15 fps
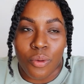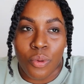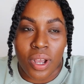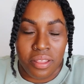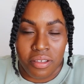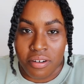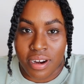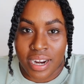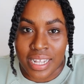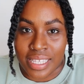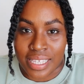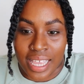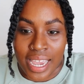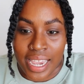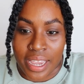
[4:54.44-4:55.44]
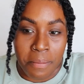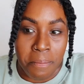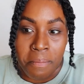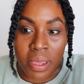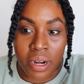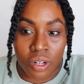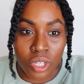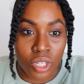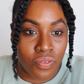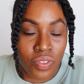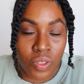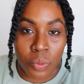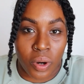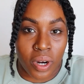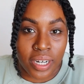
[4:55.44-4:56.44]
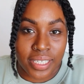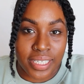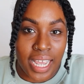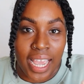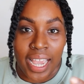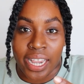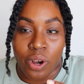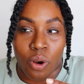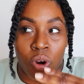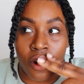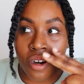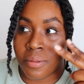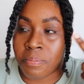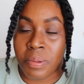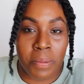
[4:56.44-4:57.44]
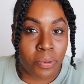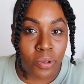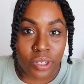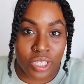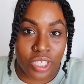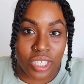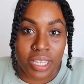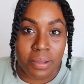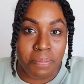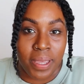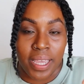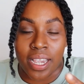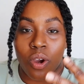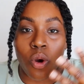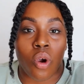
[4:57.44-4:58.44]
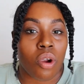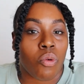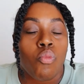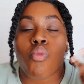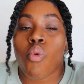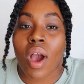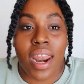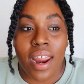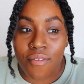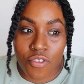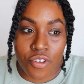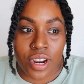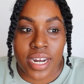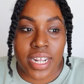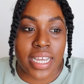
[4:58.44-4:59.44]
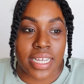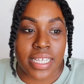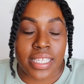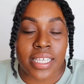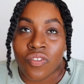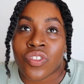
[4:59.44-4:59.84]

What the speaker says: whether it's like middle of the workday or people are sleeping or whatever it is.